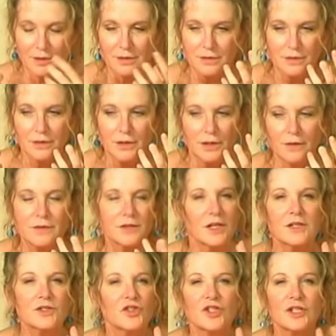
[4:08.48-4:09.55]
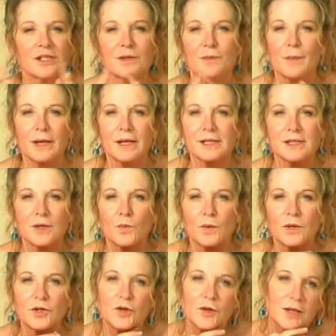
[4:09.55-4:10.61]
it, it's, it's, just amazing
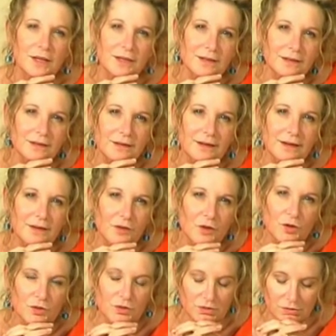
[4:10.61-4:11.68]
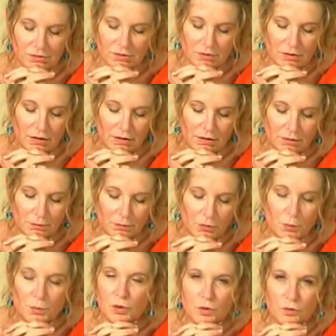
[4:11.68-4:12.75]
when you hear those um,
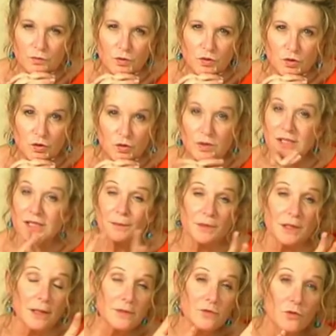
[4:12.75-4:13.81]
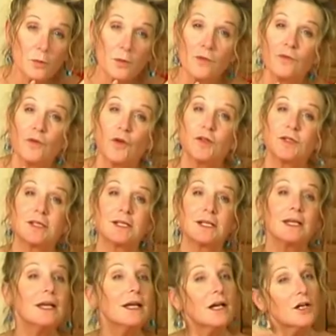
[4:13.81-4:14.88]
beautiful stories, sometimes from
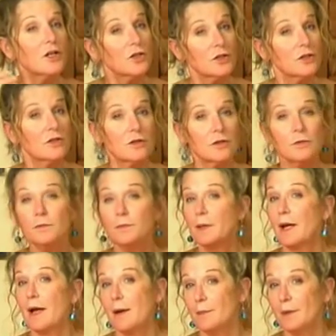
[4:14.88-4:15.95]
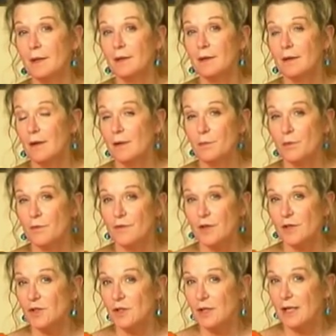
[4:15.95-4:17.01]
adversity to becoming a
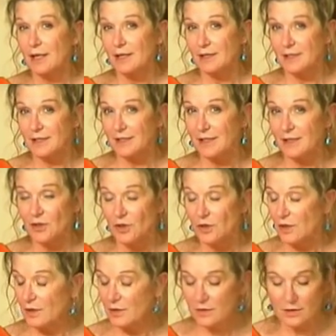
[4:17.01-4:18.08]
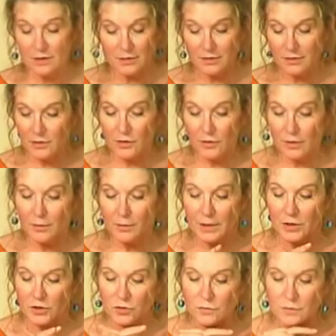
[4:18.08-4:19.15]
professional artist. And, and you know, it
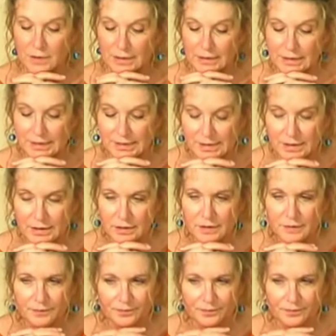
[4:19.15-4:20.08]
makes you realize that